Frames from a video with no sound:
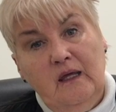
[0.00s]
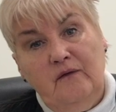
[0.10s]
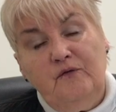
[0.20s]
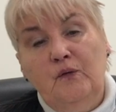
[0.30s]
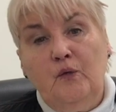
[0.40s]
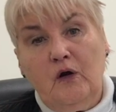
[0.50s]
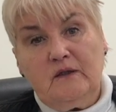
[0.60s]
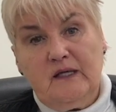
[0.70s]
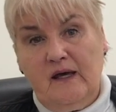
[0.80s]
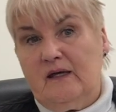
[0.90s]
if you
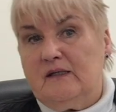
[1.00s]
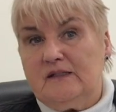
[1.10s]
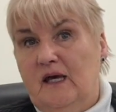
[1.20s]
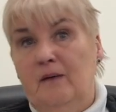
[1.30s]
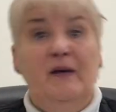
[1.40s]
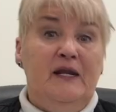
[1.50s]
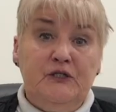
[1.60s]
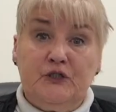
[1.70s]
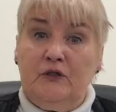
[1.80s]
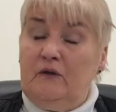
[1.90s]
worked as a
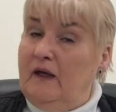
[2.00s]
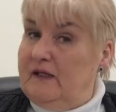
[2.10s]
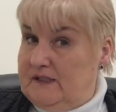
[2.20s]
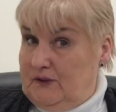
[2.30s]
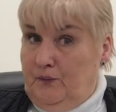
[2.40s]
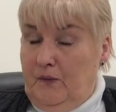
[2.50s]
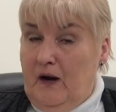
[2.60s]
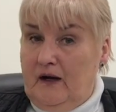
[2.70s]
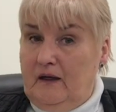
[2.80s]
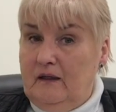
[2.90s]
manager in a
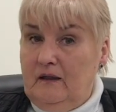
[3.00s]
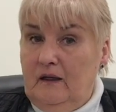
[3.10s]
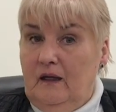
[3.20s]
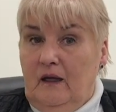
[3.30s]
supermarket,